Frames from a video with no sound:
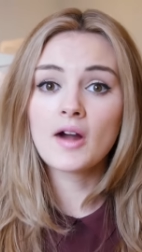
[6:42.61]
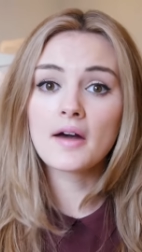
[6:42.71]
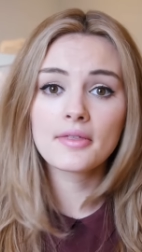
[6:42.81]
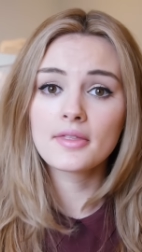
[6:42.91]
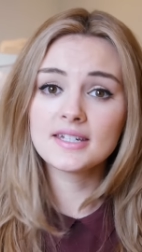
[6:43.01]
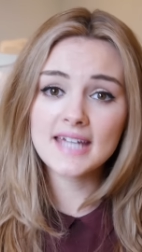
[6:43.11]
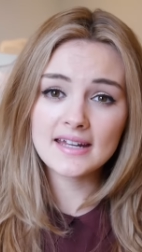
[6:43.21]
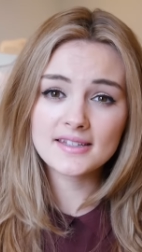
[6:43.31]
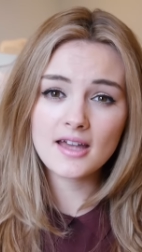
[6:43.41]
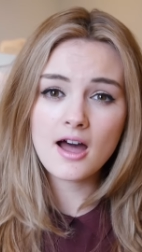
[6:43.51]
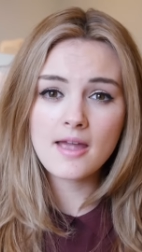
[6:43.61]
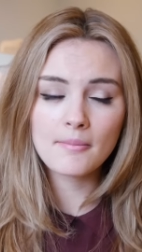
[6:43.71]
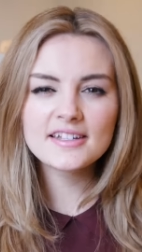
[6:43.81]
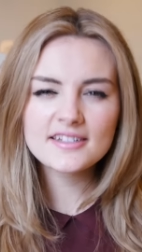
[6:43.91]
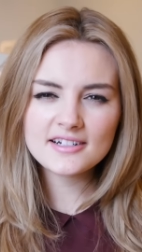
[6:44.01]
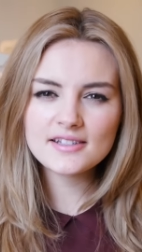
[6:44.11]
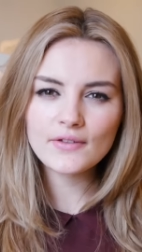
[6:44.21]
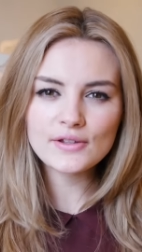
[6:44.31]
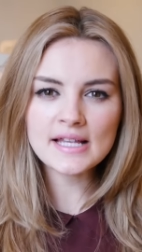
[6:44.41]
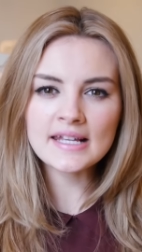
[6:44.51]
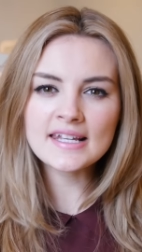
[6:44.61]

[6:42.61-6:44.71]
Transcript: rather than daytime. This just feels